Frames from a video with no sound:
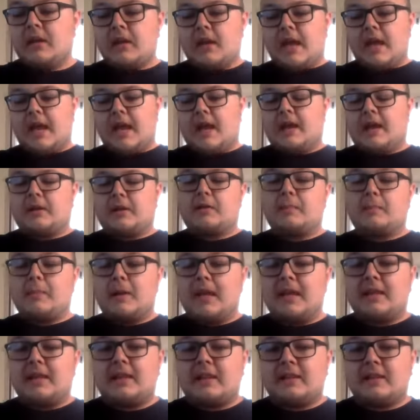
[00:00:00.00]
And
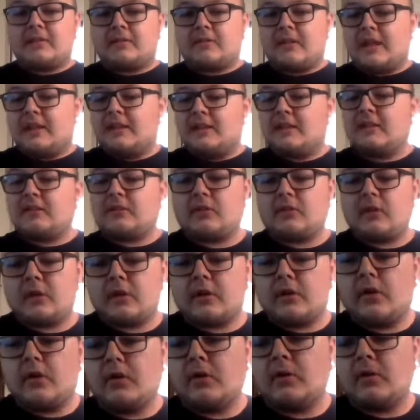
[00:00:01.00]
in this
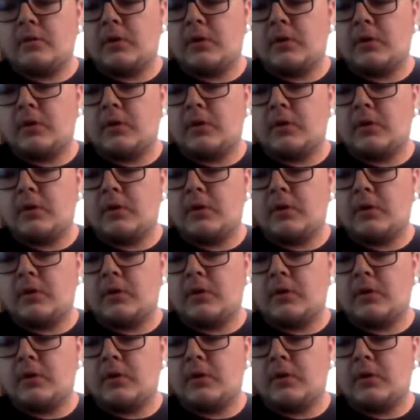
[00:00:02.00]
circle,